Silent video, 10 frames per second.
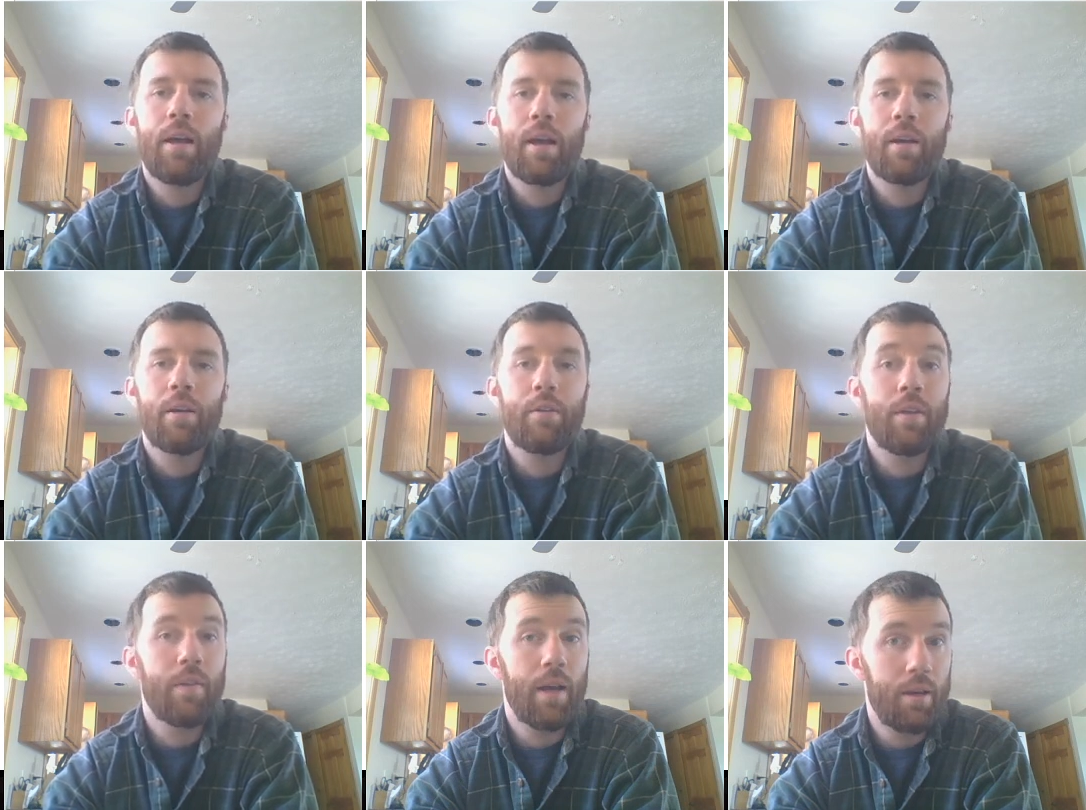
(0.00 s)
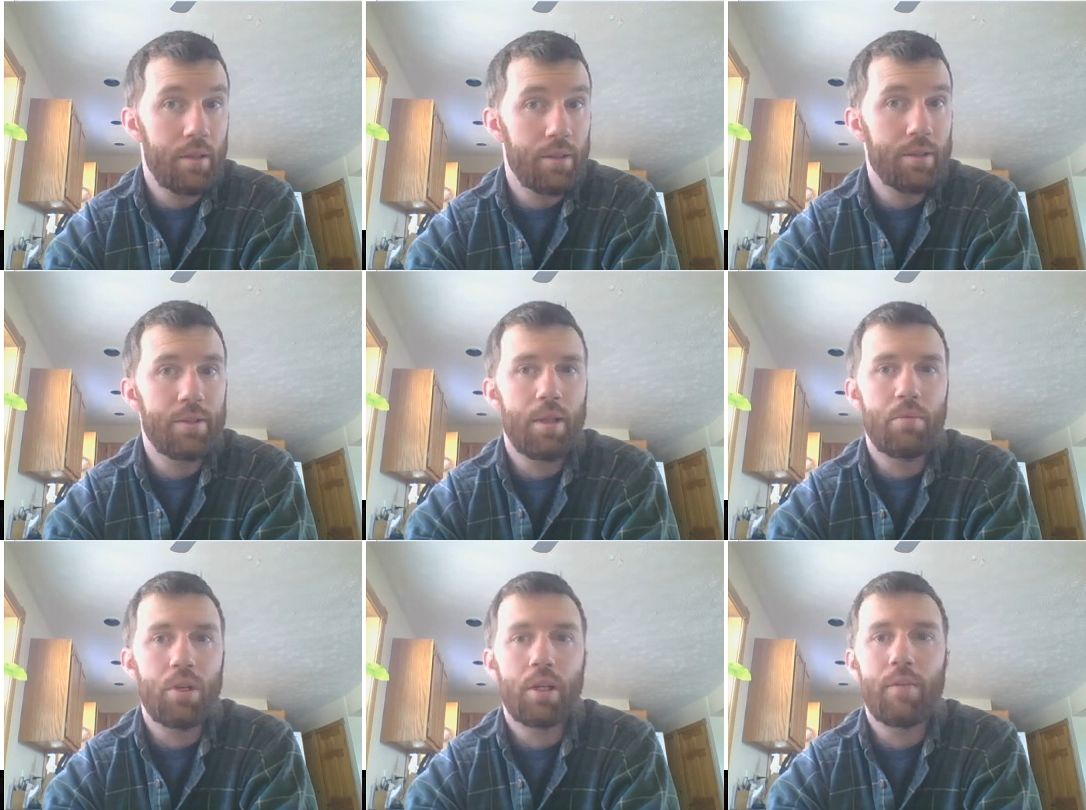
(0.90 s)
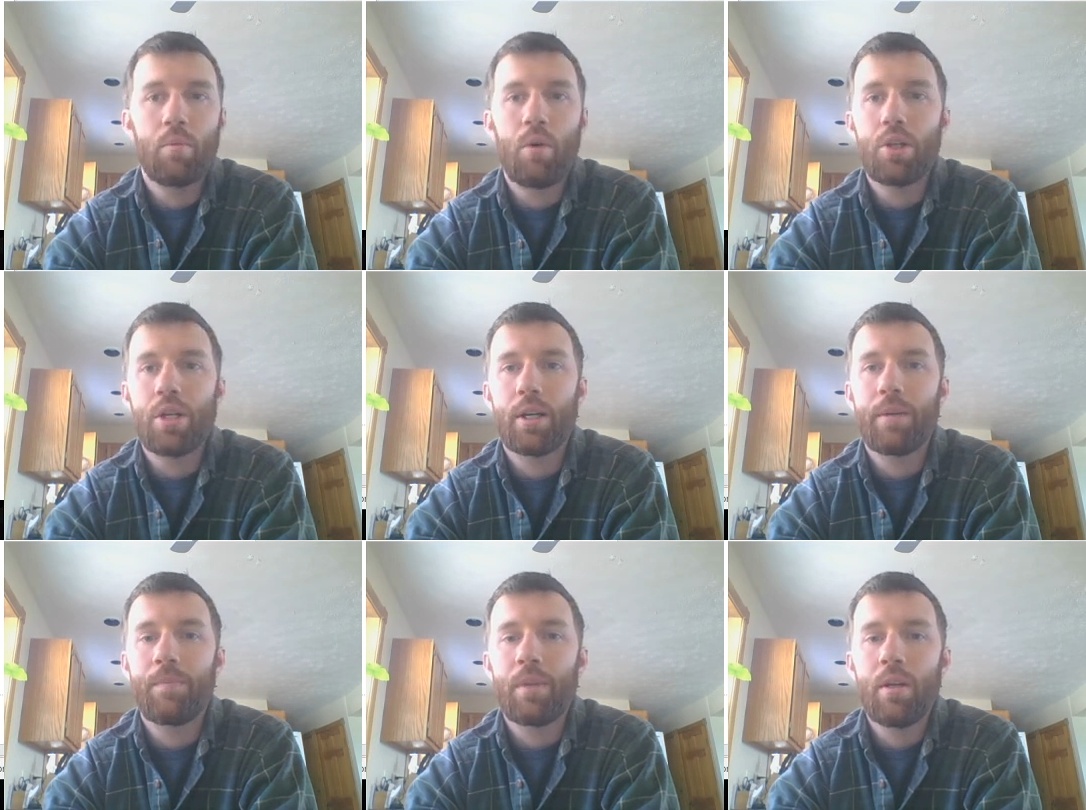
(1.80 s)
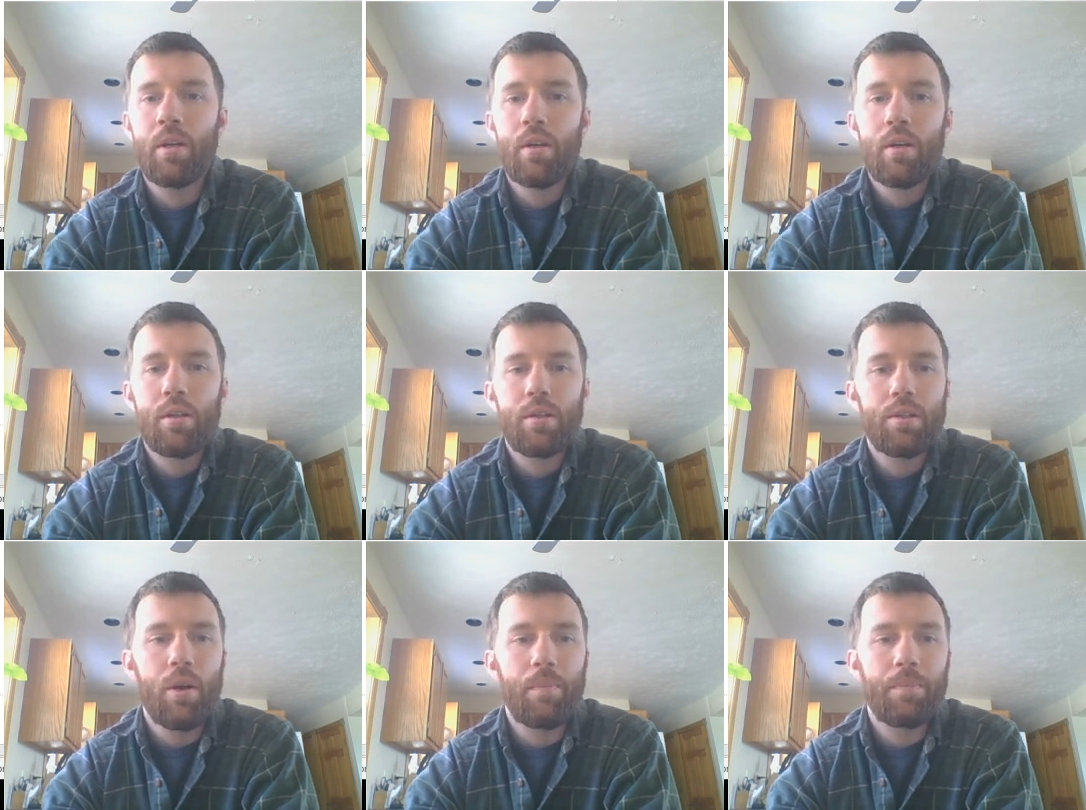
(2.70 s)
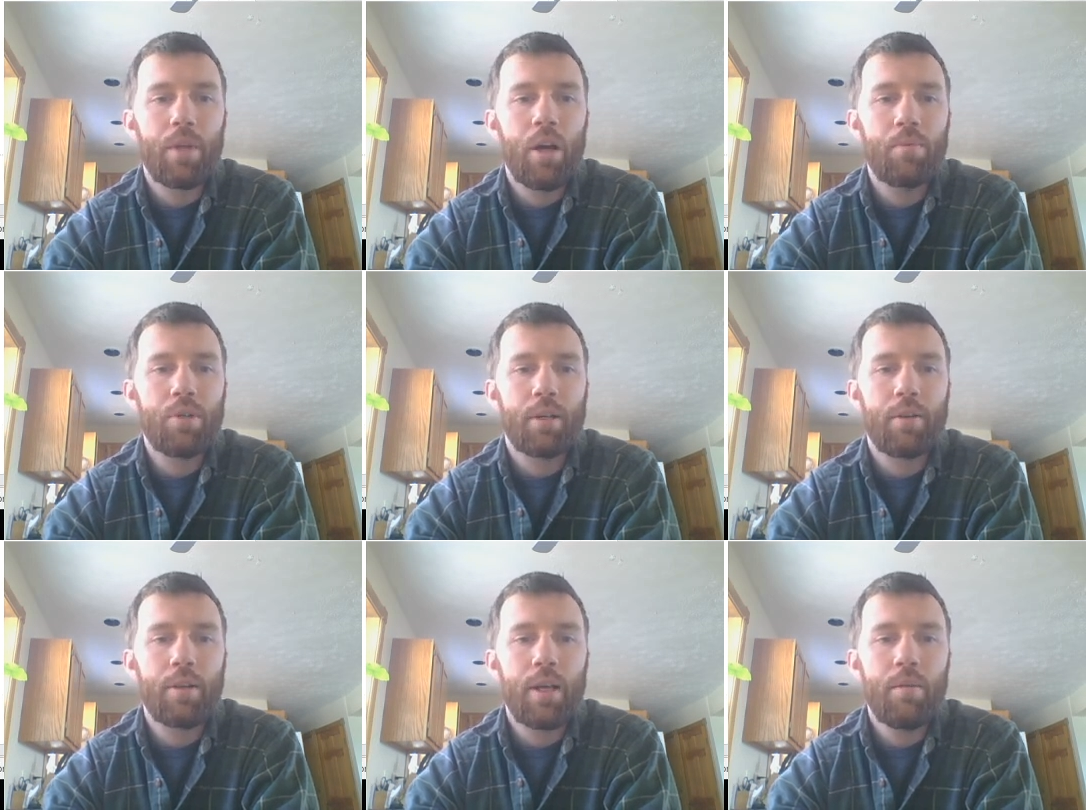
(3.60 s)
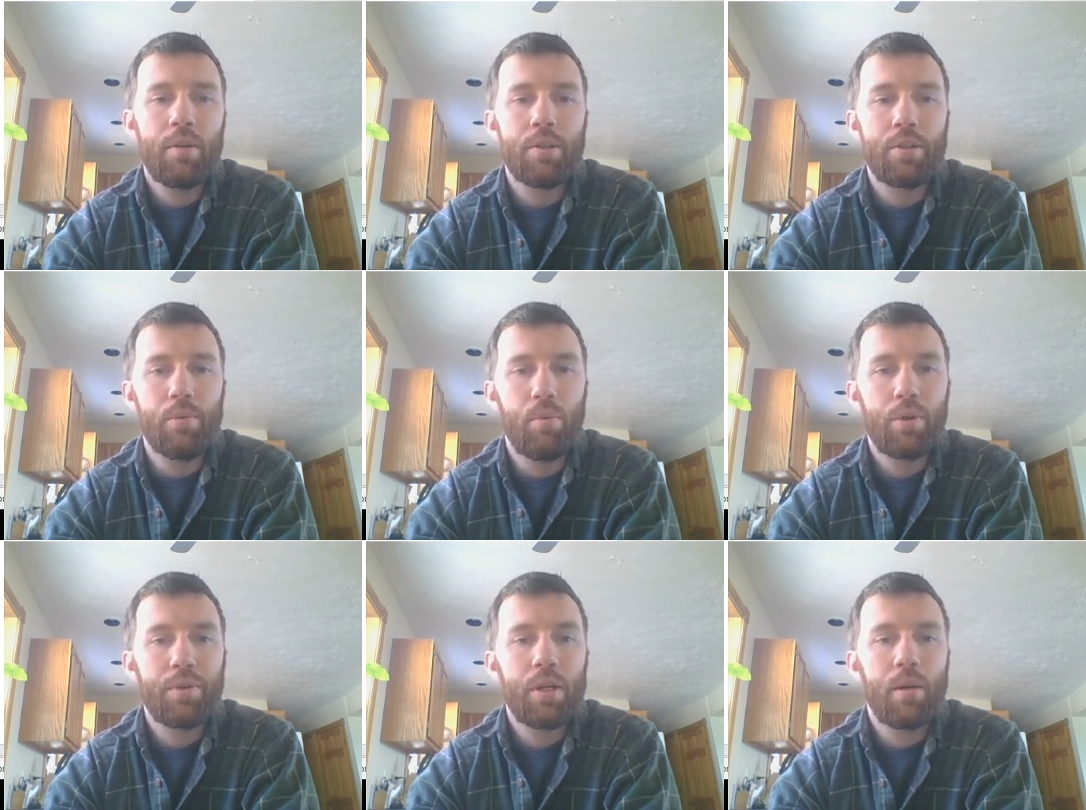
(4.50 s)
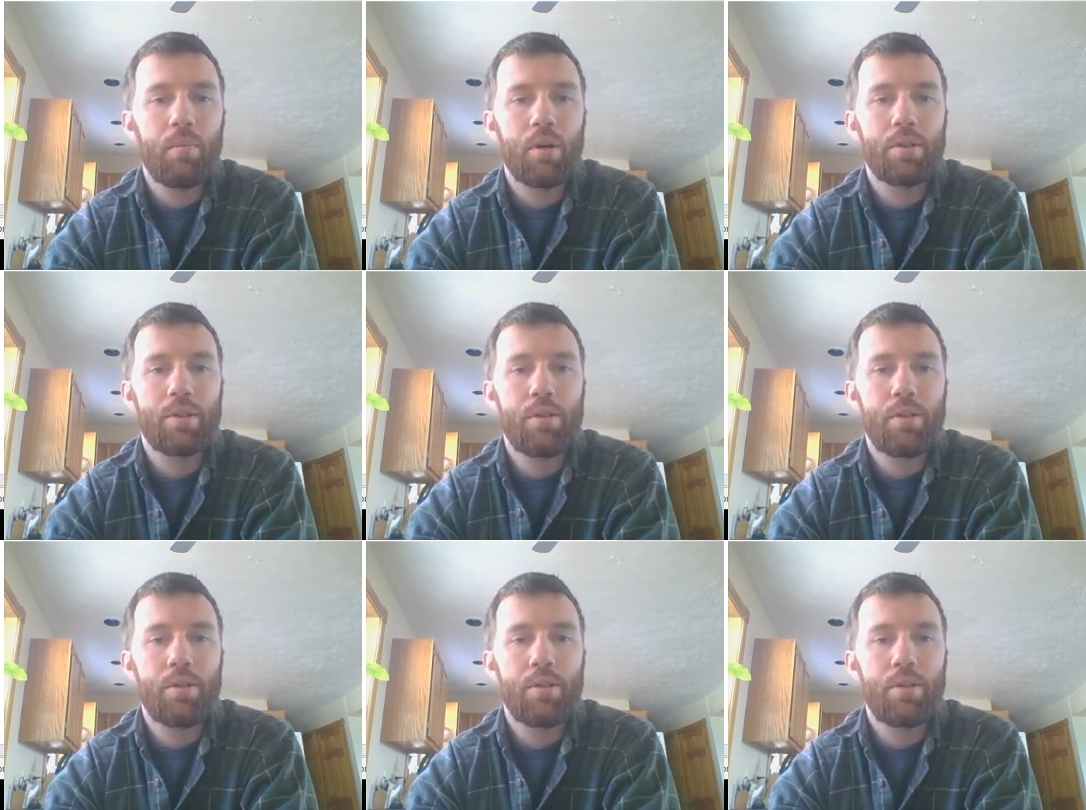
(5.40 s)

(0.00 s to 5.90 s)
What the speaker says: And then that is the subject of your project. So object of the game is to put the numbers